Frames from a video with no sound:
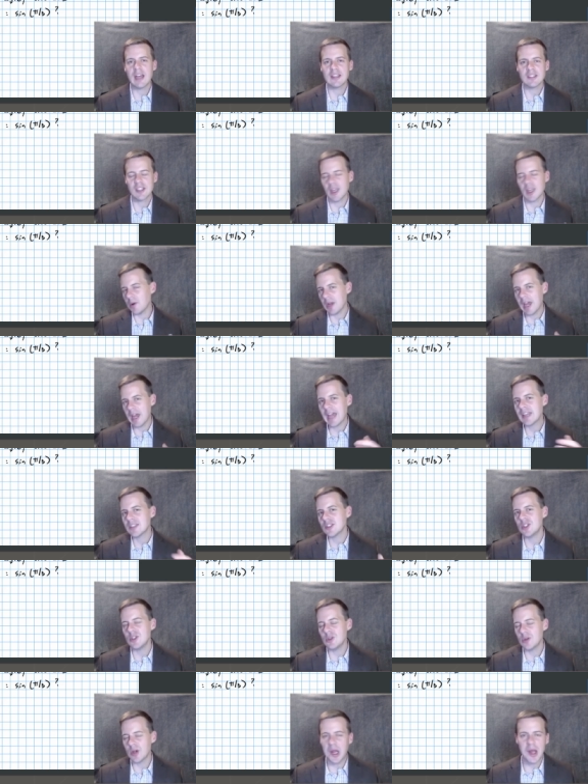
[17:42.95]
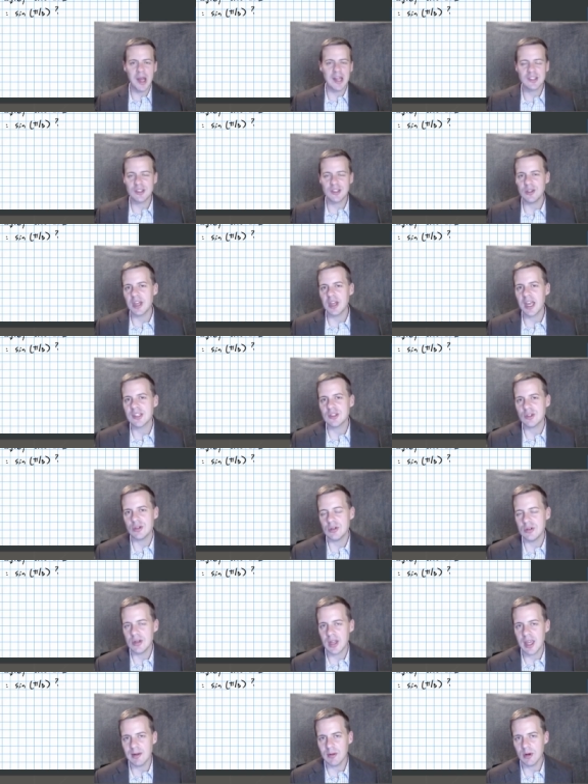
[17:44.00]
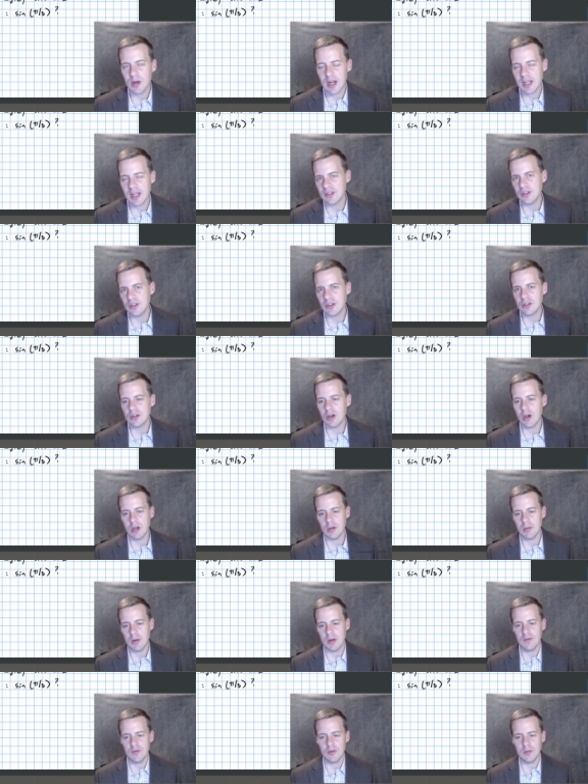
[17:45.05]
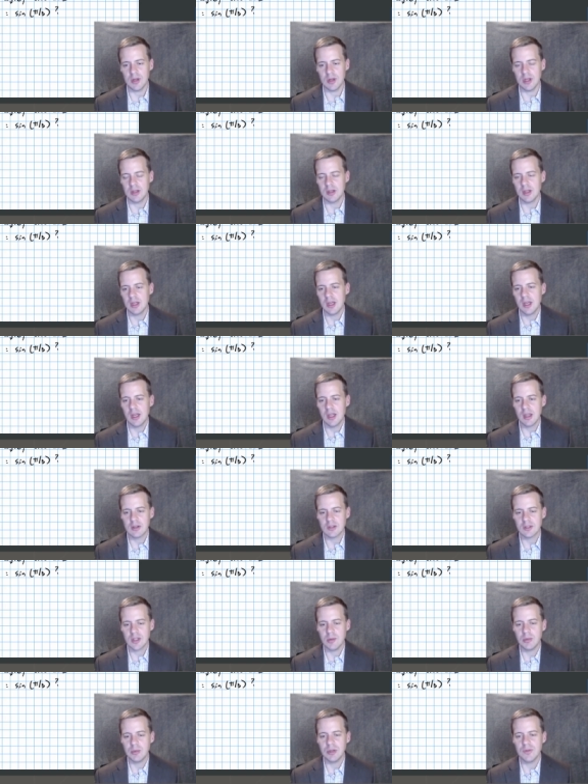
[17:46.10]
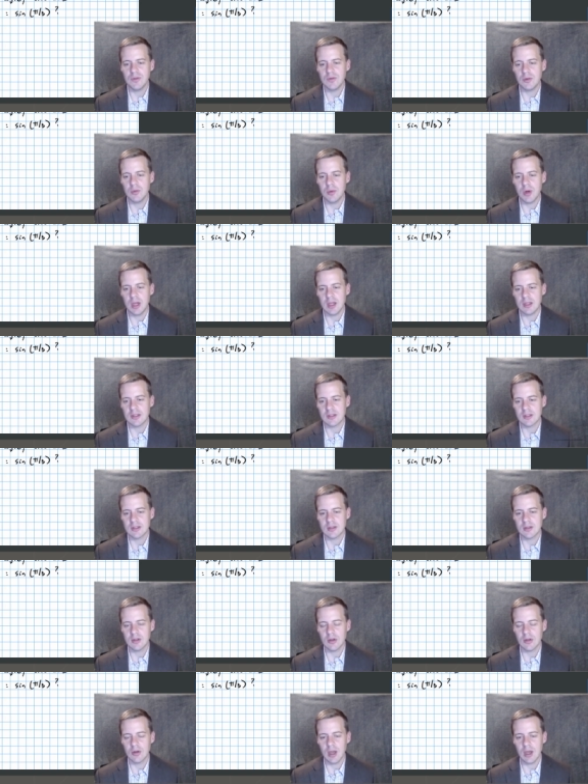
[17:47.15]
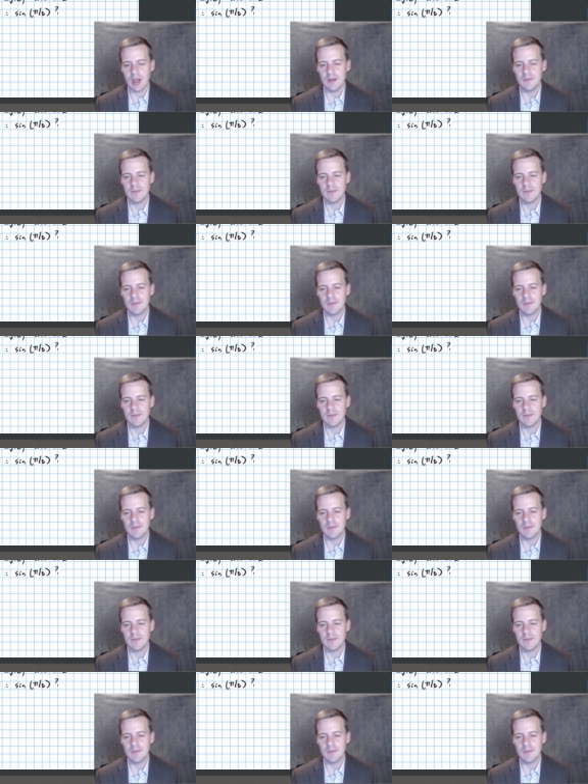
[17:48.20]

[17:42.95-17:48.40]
I would ask you, I'd ask you to ask your neighbor, I'd ask you to talk about it for a minute. There's a couple different ways, okay?